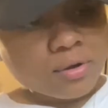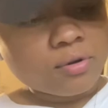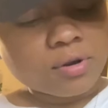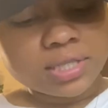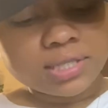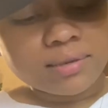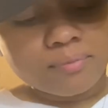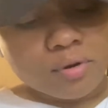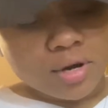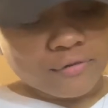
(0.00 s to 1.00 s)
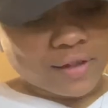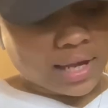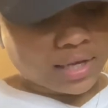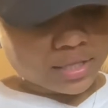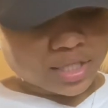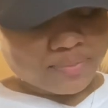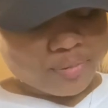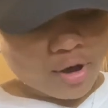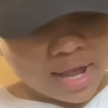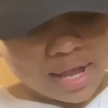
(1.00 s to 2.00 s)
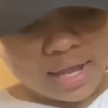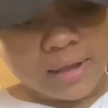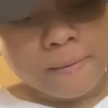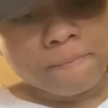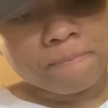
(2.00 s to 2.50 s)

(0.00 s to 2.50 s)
or is it more of like a spray?